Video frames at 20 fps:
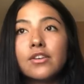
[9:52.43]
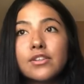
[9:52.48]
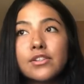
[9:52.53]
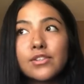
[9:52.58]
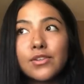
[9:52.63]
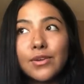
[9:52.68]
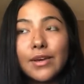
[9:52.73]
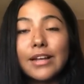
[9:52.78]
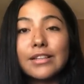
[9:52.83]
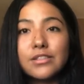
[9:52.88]

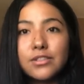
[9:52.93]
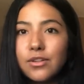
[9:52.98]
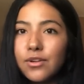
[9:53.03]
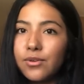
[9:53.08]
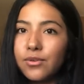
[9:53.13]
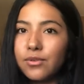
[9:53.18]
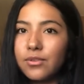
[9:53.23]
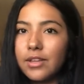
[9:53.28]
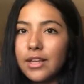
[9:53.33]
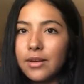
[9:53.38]
So you had to
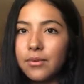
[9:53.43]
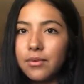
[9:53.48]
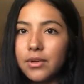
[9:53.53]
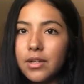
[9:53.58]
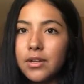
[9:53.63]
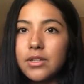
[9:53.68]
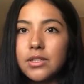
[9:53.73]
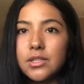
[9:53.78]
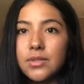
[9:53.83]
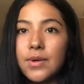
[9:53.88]
know like
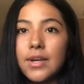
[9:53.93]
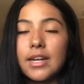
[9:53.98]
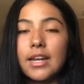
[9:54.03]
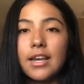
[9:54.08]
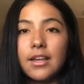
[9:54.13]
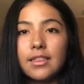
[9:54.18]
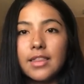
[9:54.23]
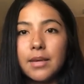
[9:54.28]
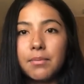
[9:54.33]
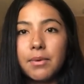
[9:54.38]
what you're doing.
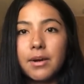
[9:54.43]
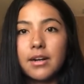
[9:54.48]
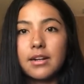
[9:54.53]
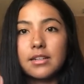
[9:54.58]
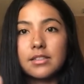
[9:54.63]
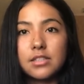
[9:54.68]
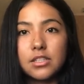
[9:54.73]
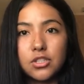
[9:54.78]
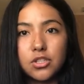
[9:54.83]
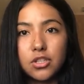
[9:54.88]
And they paired
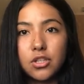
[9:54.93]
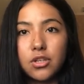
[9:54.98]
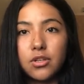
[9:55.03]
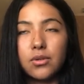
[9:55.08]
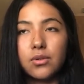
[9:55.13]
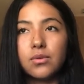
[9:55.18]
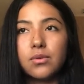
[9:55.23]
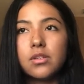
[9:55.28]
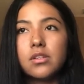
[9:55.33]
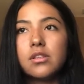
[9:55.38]
us in
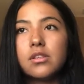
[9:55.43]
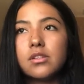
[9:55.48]
two.